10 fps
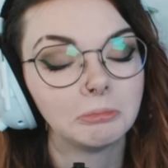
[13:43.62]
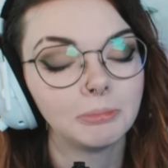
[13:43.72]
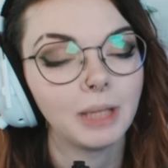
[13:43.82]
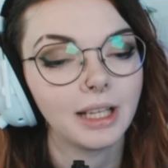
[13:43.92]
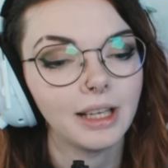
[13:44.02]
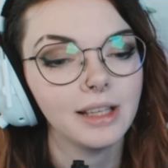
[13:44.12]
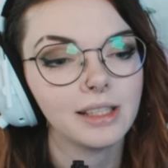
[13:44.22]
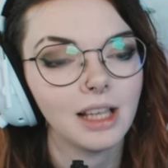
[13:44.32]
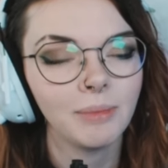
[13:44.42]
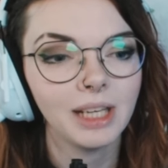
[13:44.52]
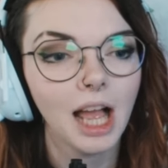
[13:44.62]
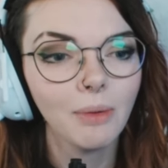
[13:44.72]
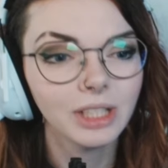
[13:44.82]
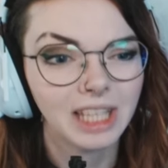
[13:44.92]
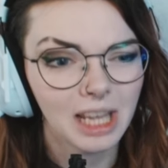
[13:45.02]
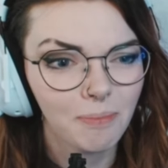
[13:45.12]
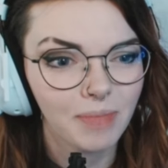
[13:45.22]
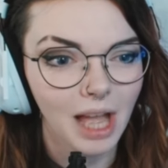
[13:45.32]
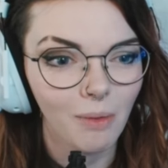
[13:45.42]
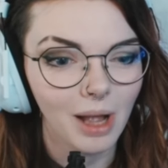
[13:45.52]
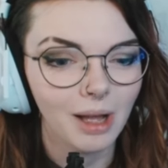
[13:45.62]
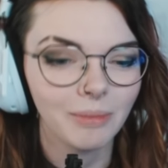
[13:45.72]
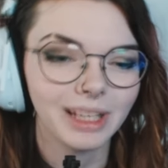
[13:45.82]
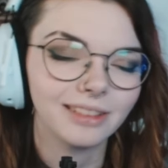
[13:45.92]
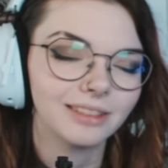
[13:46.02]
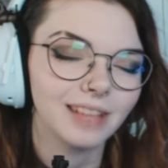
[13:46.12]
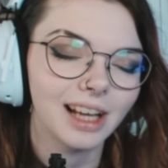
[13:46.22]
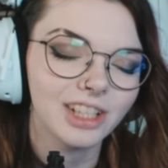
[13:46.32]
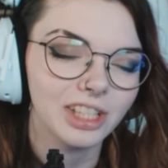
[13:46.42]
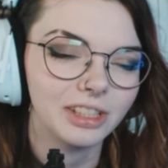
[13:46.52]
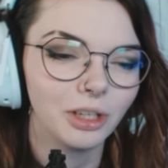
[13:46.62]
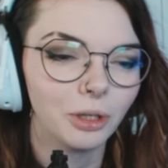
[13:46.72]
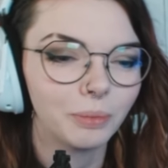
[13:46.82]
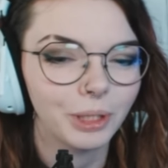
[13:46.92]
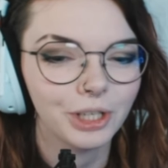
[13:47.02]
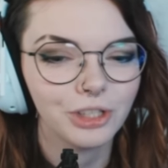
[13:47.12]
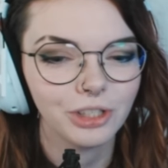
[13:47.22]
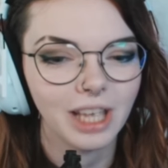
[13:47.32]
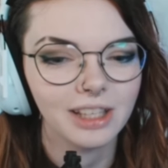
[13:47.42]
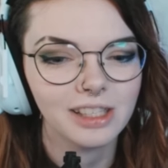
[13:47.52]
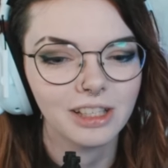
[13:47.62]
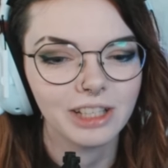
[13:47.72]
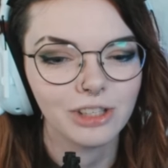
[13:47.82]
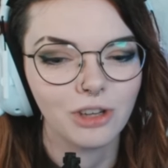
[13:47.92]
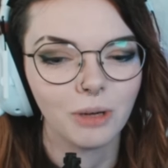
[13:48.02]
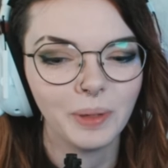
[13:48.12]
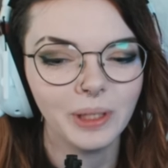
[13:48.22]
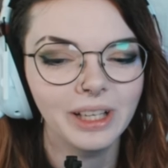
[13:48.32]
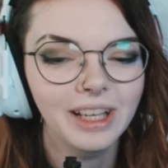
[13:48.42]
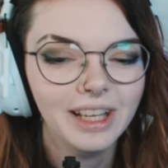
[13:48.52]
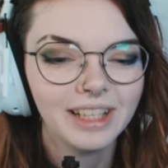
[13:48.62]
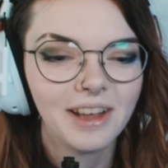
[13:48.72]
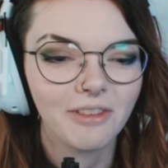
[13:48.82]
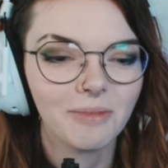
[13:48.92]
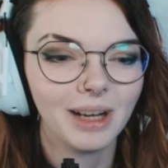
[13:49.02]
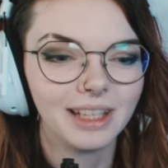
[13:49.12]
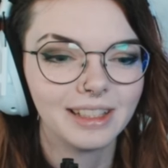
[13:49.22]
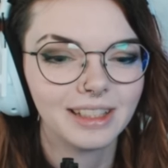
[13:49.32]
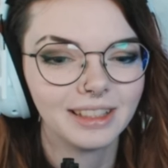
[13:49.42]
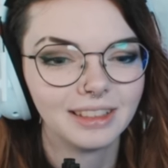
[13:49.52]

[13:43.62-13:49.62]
Badass. I mean, I would keep that way. I mean, actually, no, because you'd get in serious trouble. Never mind.